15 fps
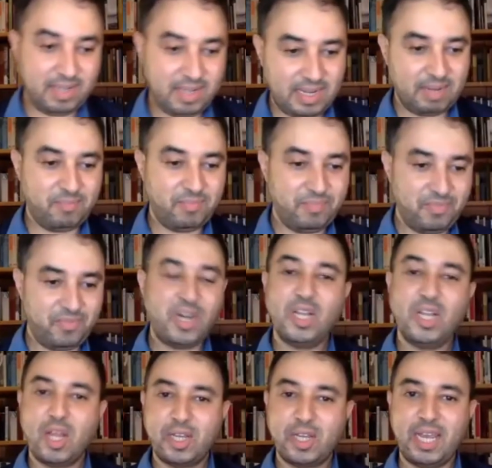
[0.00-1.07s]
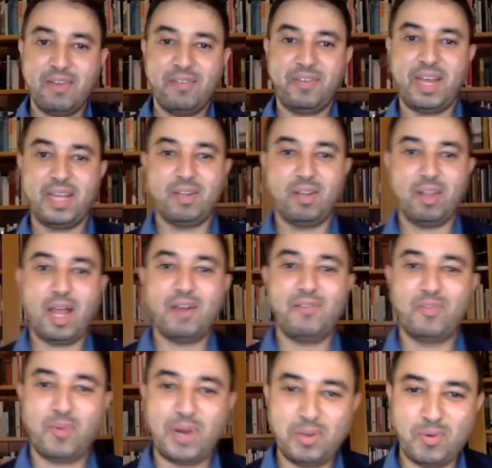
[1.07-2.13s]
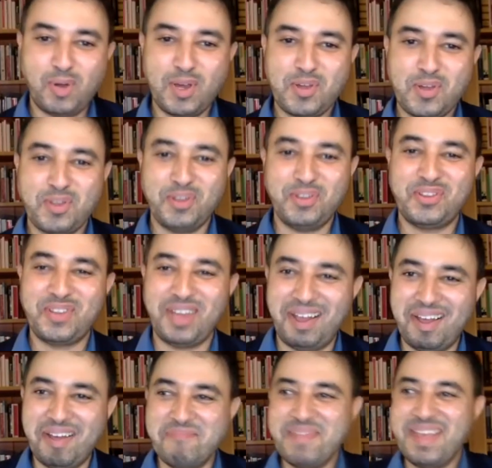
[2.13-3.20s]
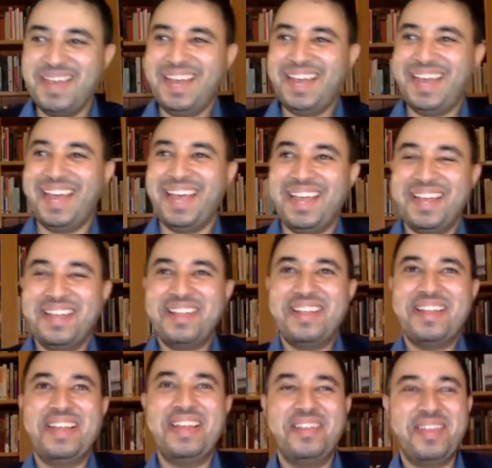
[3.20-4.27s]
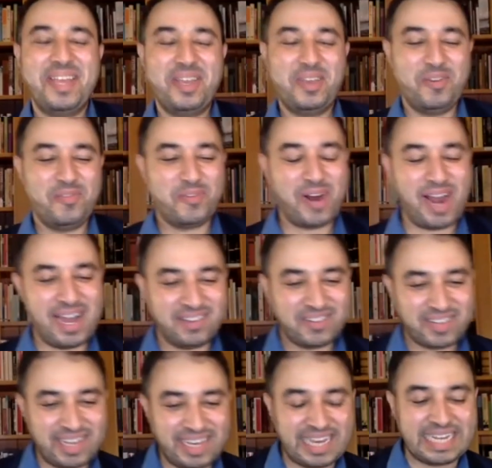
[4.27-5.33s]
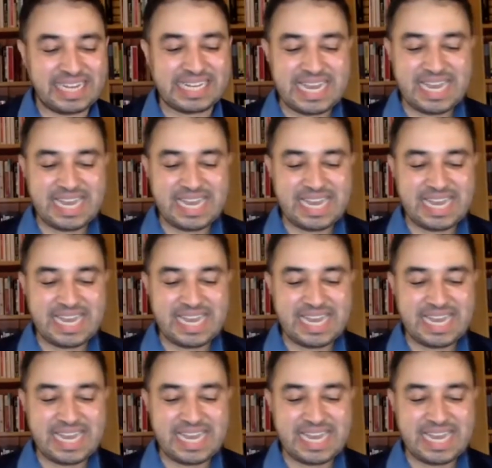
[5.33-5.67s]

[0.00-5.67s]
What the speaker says: I'm very lucky. I've had a lot of great questions, and thank you for asking it.